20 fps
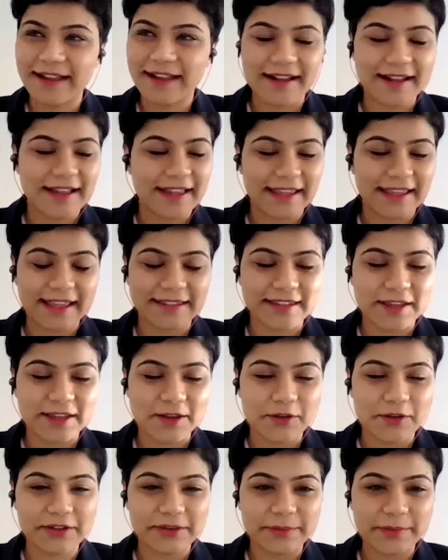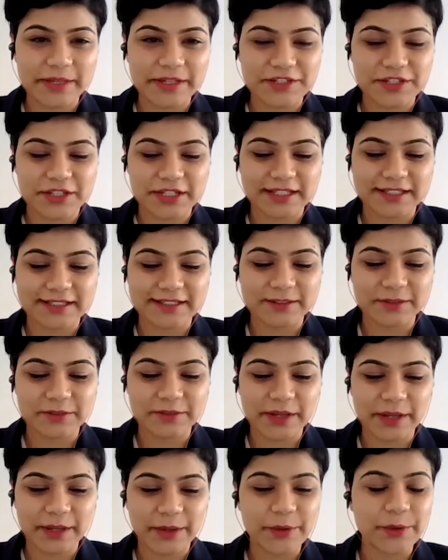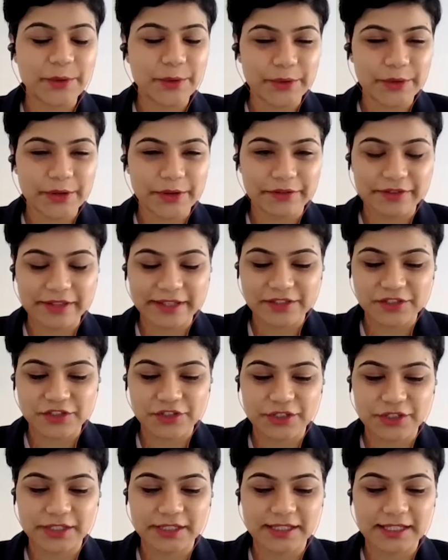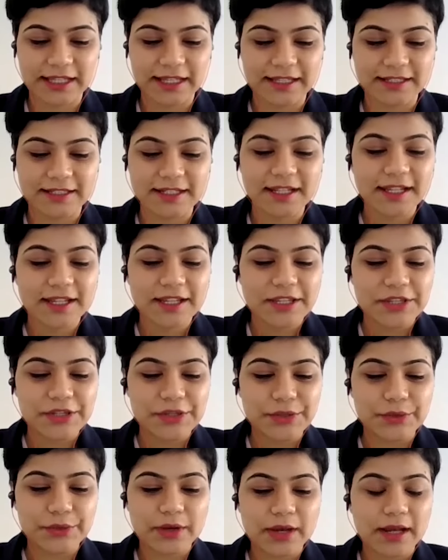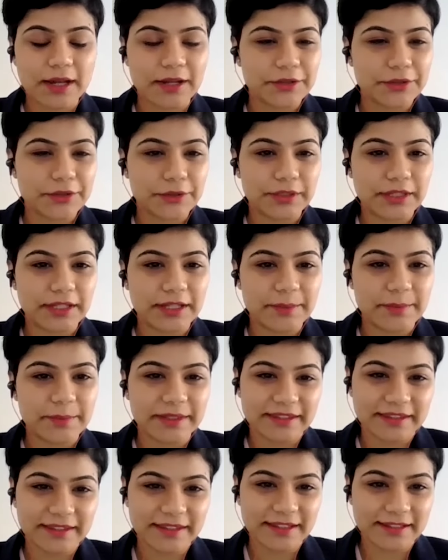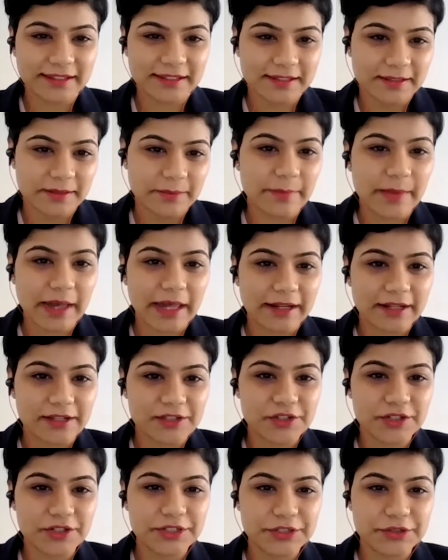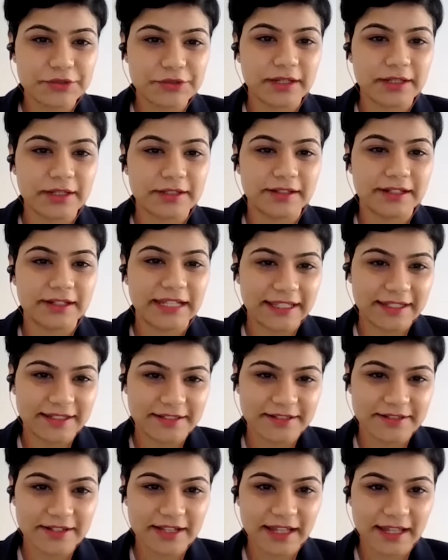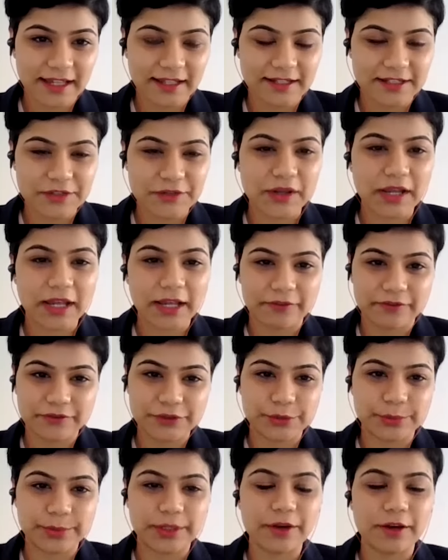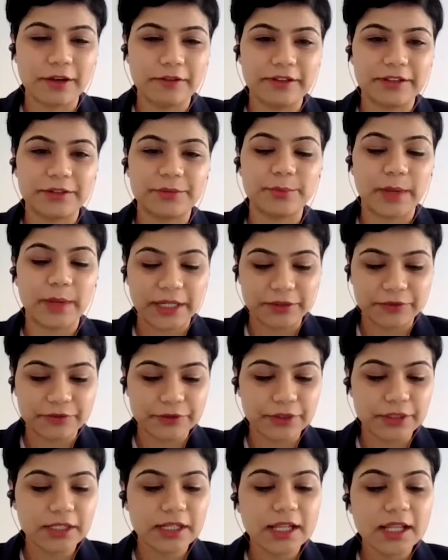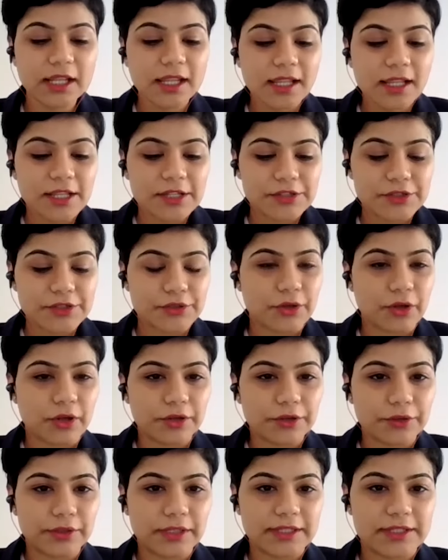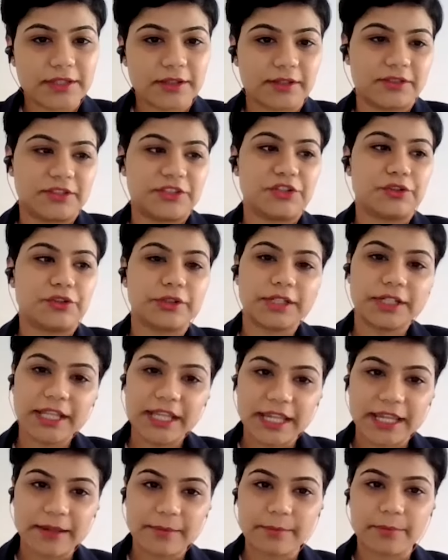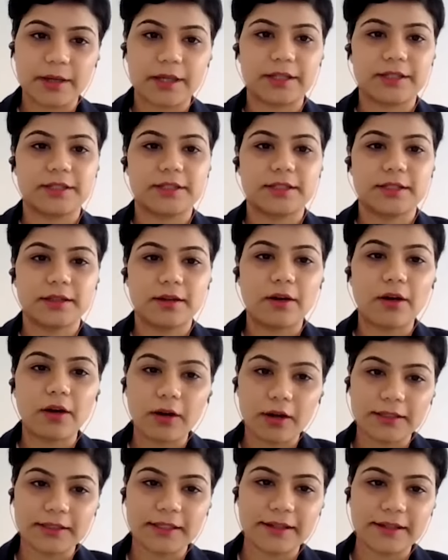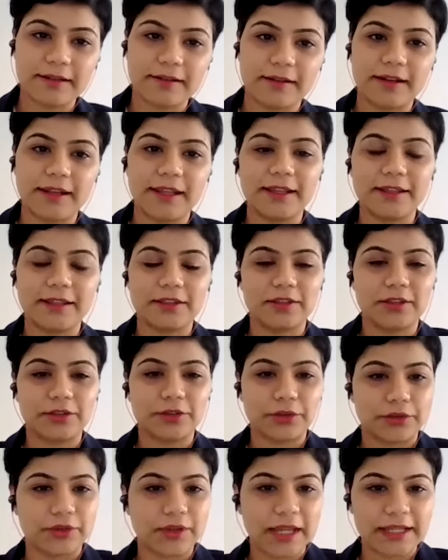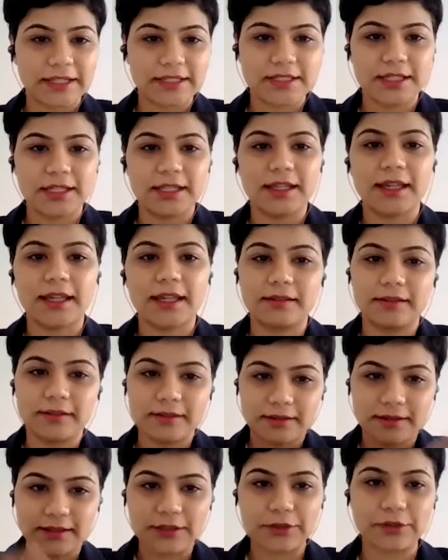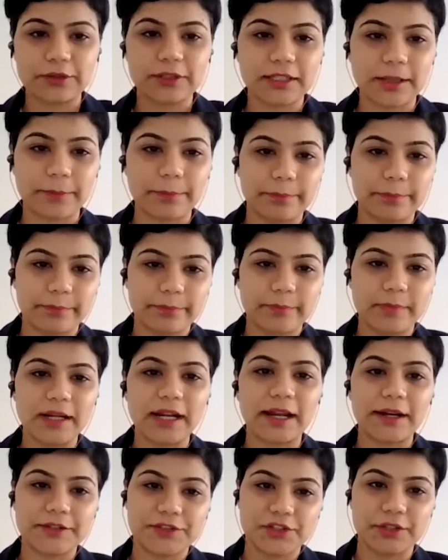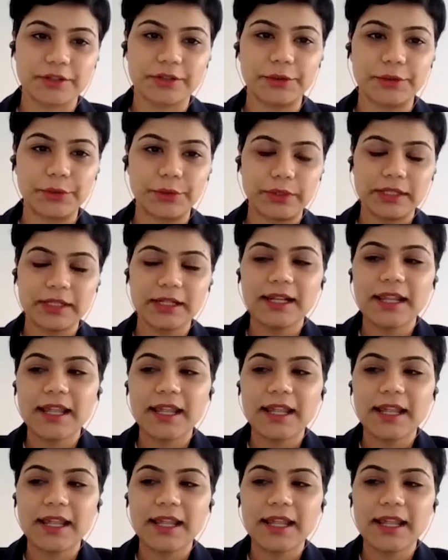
as I already mentioned, it's very core of HHL that you aren't only a business manager, you are the leader, and you have to be always mindful to not only just your team, but all the colleagues, the society, and you know the, the larger goal.